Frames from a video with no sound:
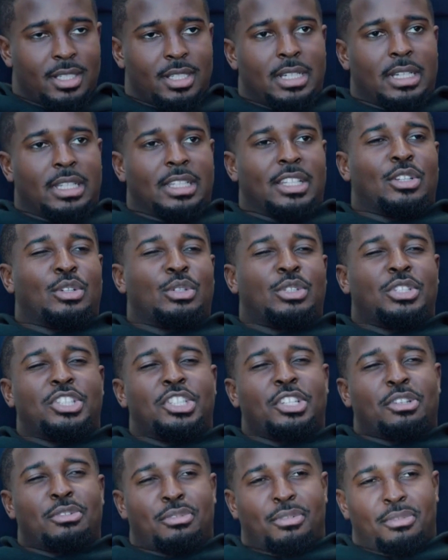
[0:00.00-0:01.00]
a little
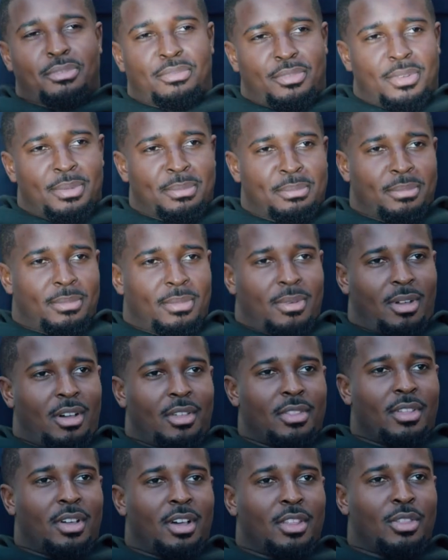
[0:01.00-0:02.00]
different from all the
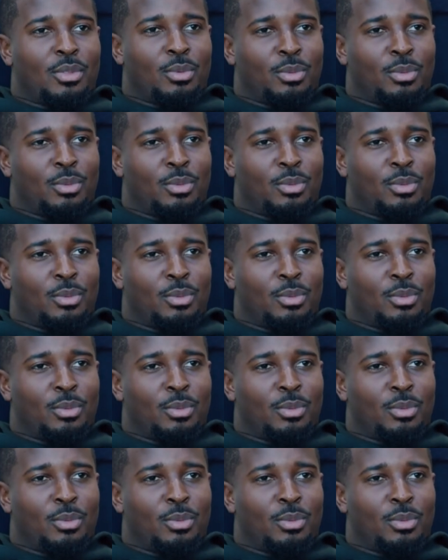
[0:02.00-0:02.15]
other